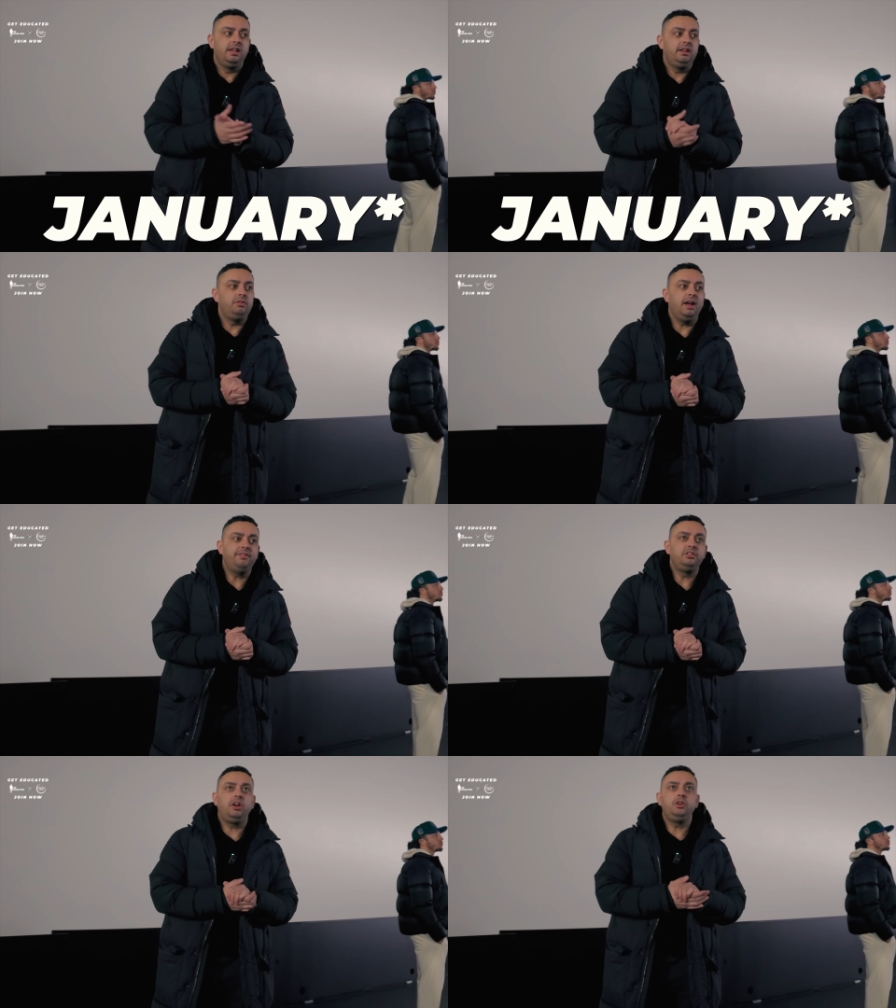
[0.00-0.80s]
If you
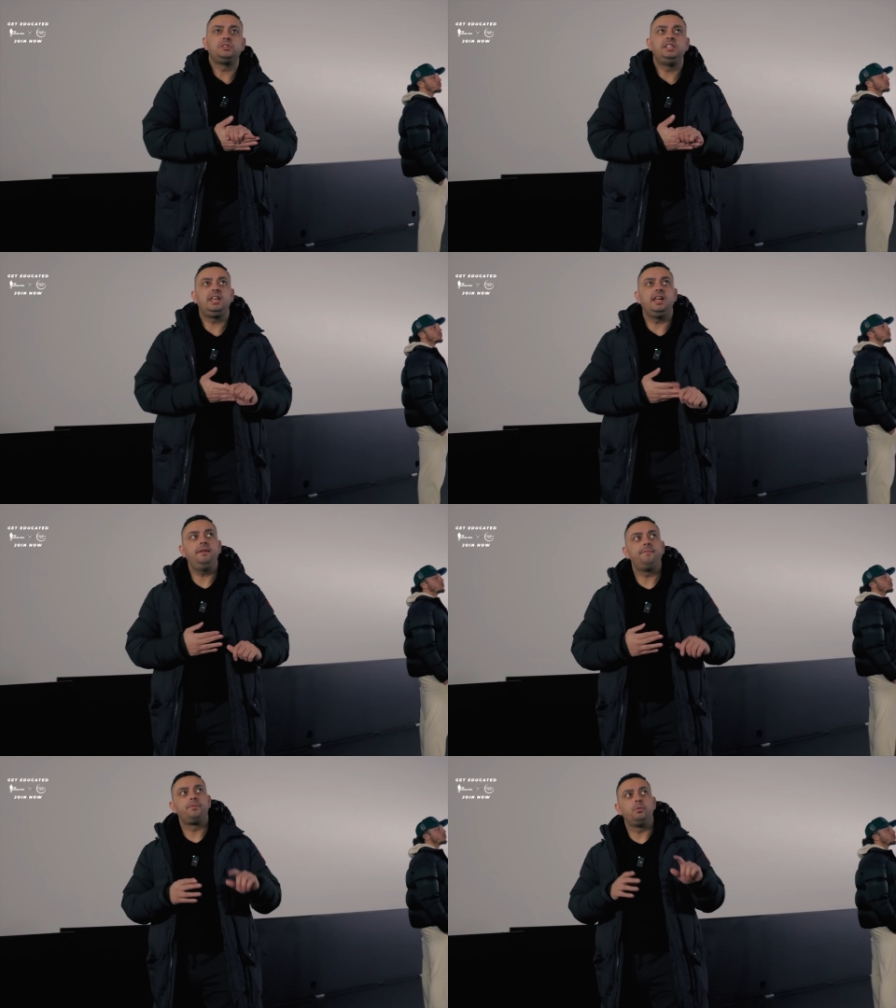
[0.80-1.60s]
haven't got your
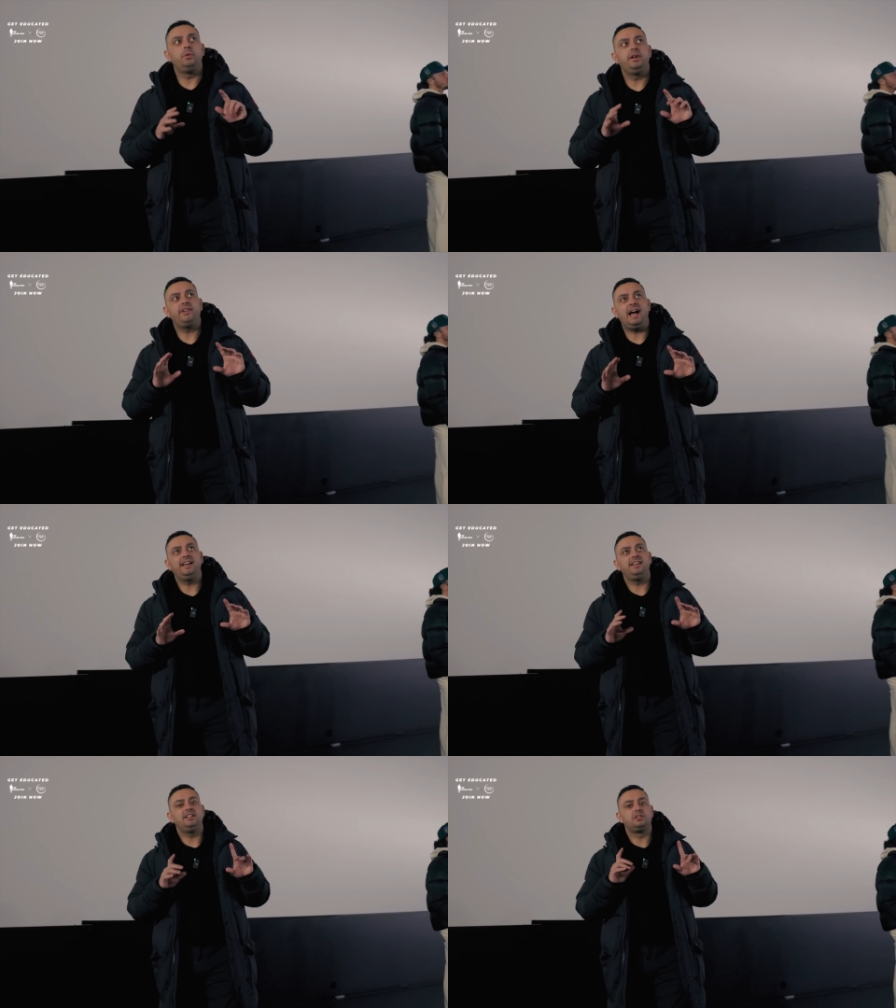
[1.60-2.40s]
ticket, we have
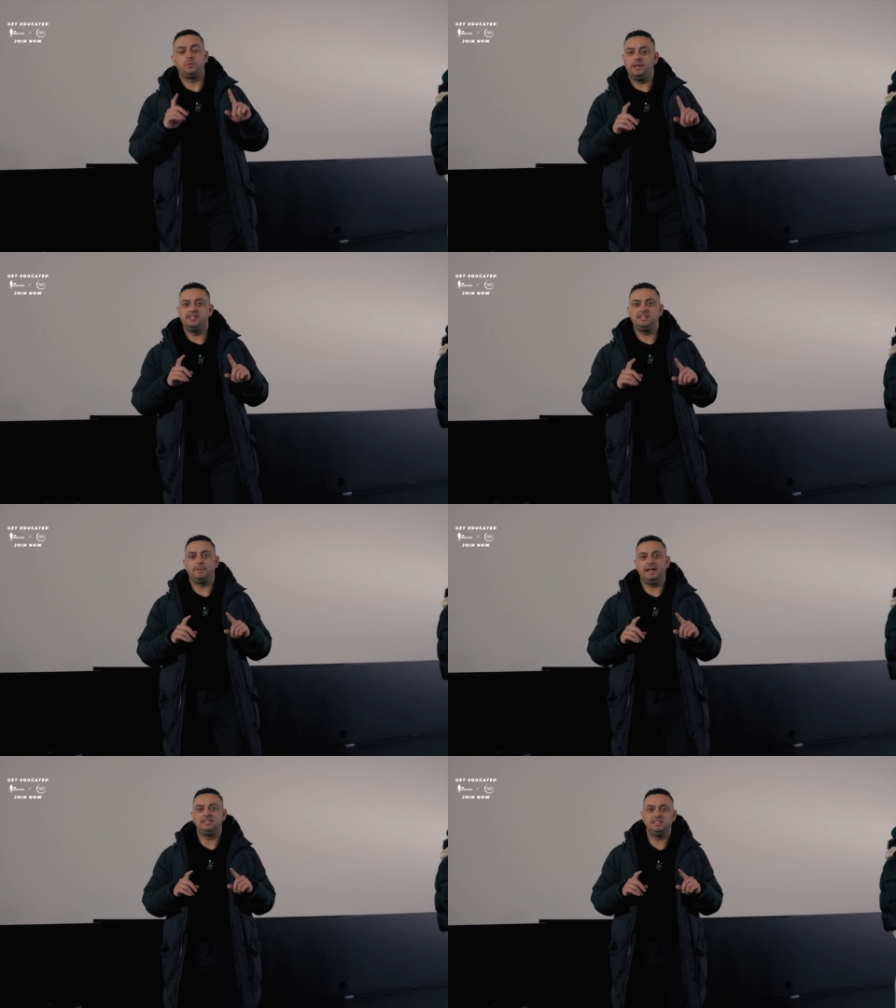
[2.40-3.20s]
added 20
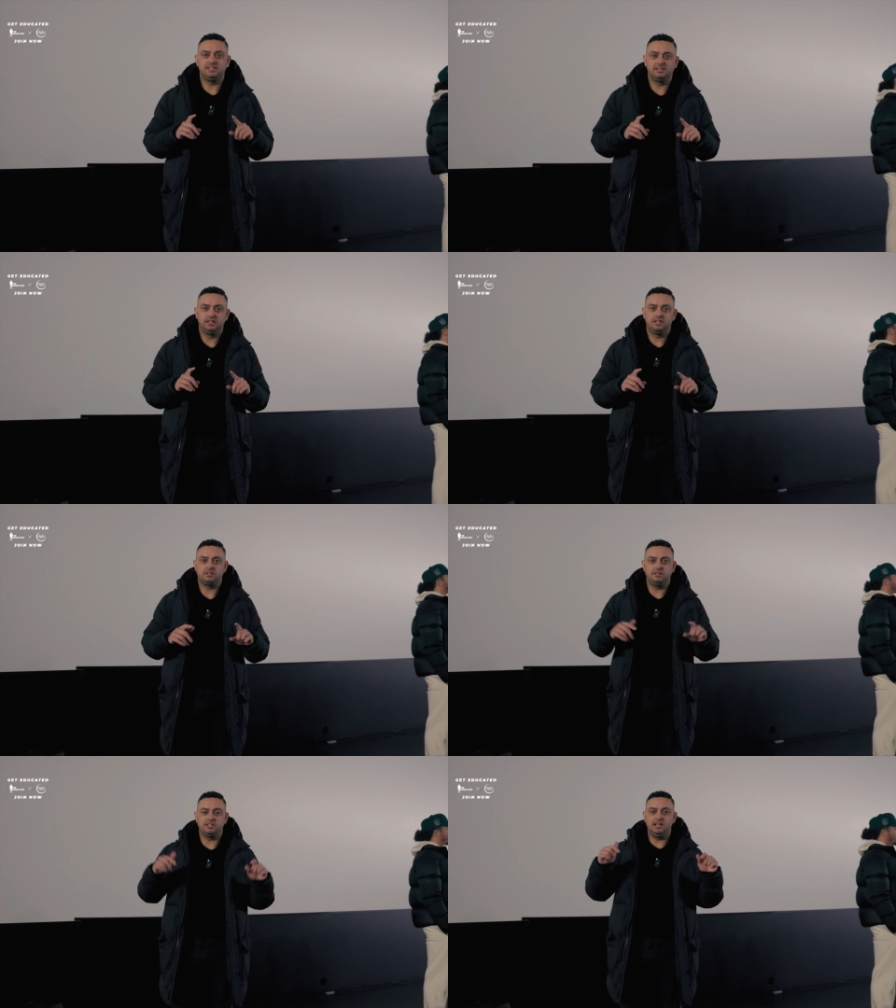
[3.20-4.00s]
spaces.
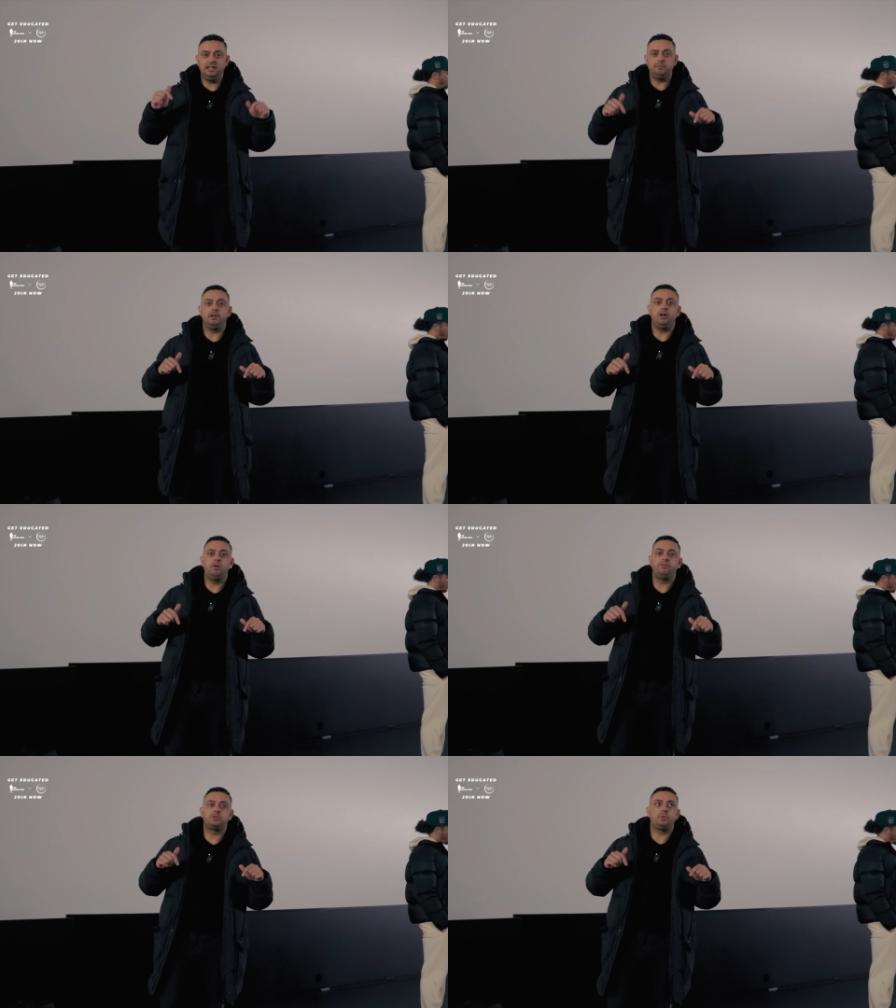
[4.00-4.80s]
So there's a link
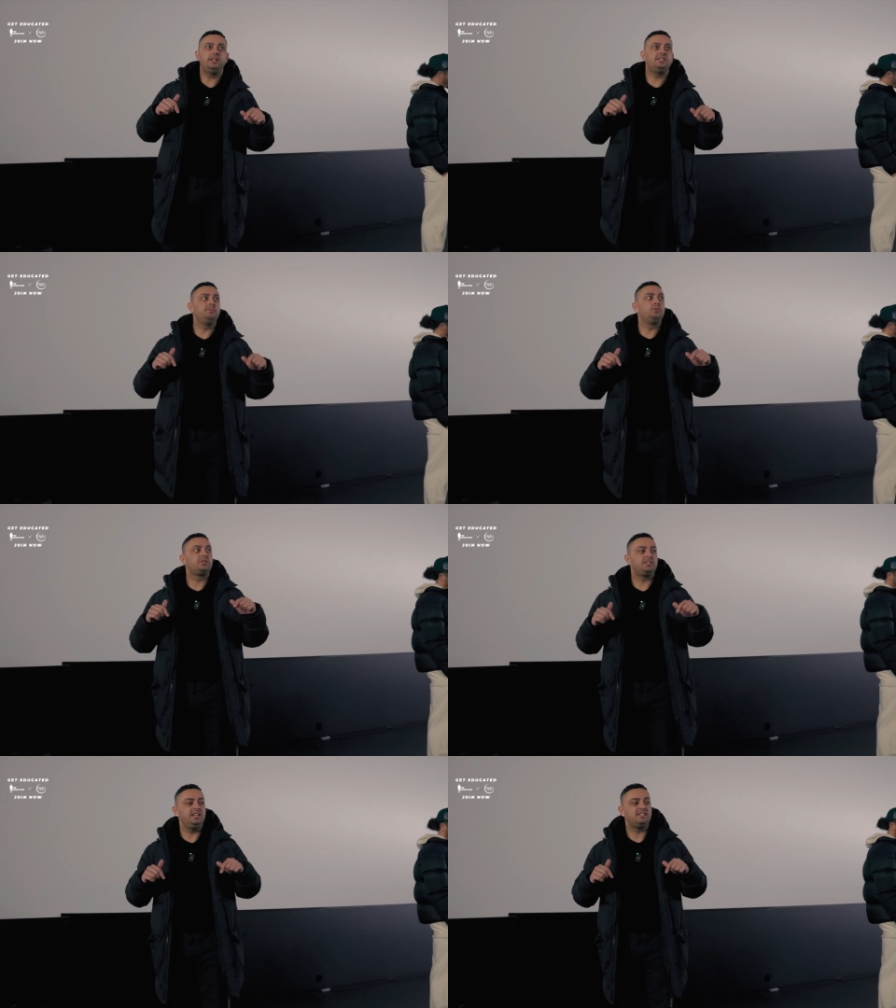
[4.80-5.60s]
below for 20 more
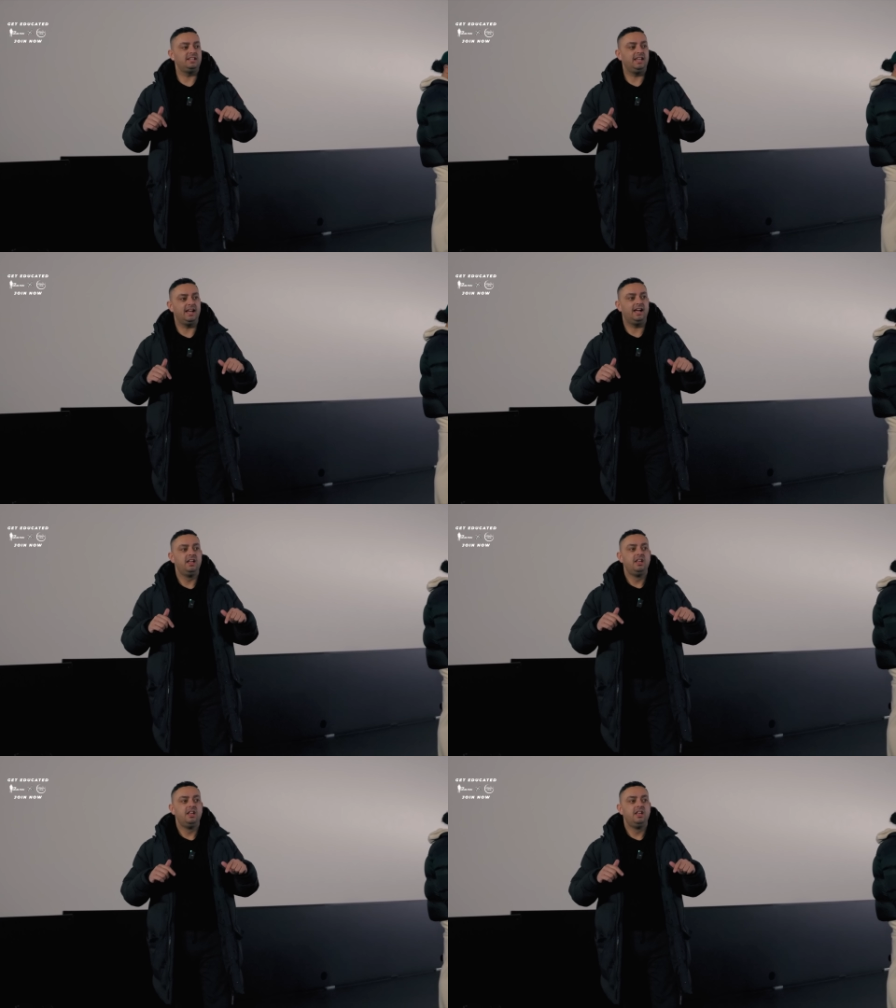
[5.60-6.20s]
seats in here.